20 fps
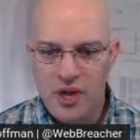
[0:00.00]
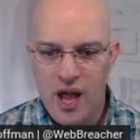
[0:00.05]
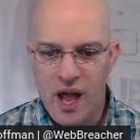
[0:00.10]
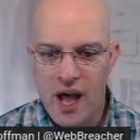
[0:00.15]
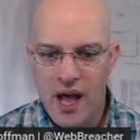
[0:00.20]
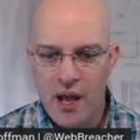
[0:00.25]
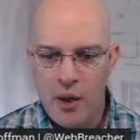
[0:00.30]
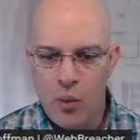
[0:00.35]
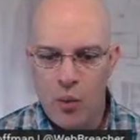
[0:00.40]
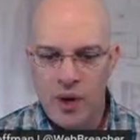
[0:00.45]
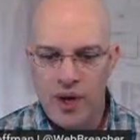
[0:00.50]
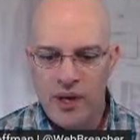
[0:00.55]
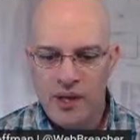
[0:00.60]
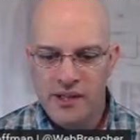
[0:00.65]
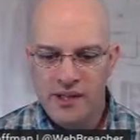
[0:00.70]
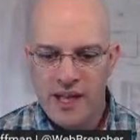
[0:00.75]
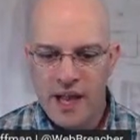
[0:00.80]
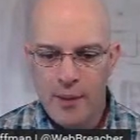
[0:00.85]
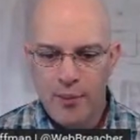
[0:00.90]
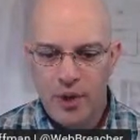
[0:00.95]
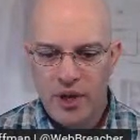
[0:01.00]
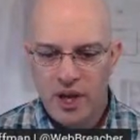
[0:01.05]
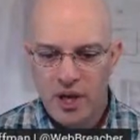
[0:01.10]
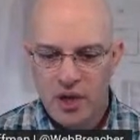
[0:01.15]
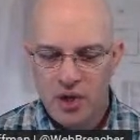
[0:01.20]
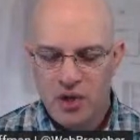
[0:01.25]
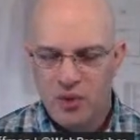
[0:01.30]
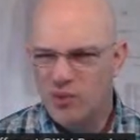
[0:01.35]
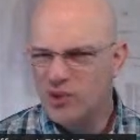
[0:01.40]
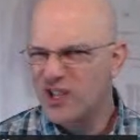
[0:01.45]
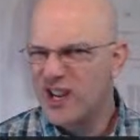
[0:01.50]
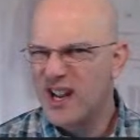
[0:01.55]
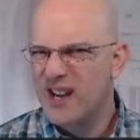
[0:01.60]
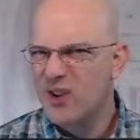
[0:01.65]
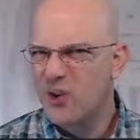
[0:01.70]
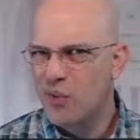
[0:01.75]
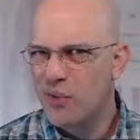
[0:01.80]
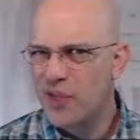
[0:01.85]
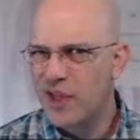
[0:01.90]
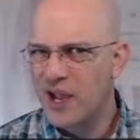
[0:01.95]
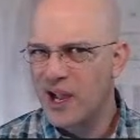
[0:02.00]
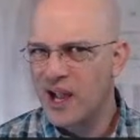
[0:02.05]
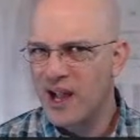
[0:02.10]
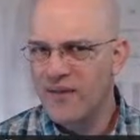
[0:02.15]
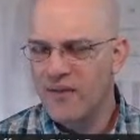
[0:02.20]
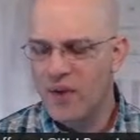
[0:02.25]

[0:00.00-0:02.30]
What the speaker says: Eyewitness application, which I don't think I've